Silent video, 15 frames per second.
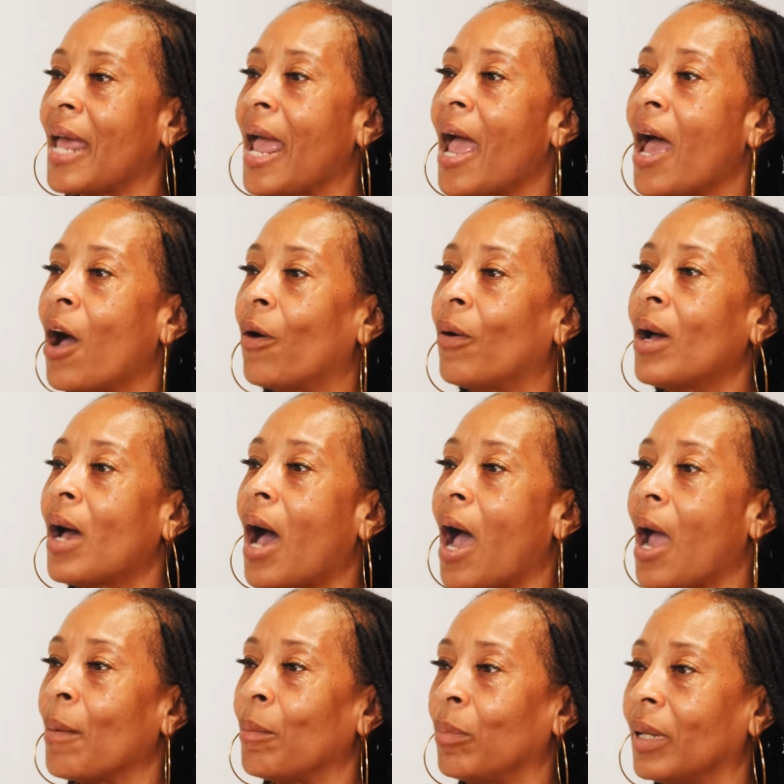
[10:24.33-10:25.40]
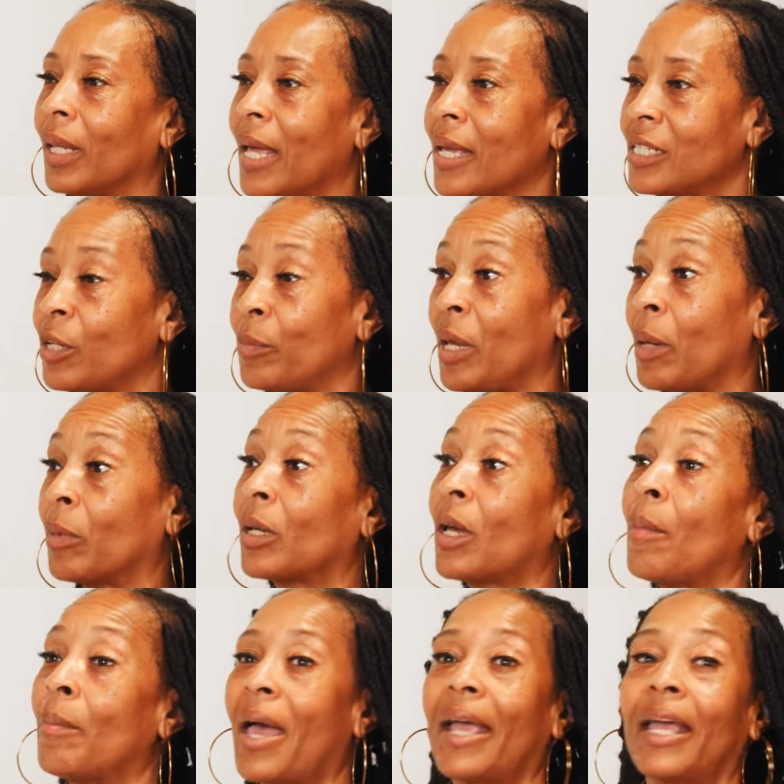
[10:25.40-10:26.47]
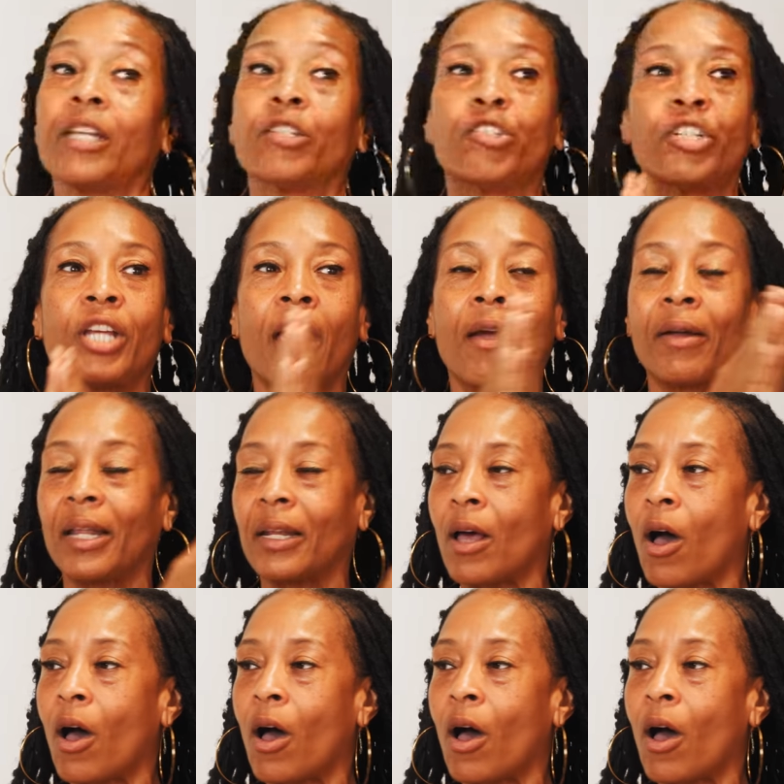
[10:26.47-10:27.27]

now I'm blessed to be able to come back and share it at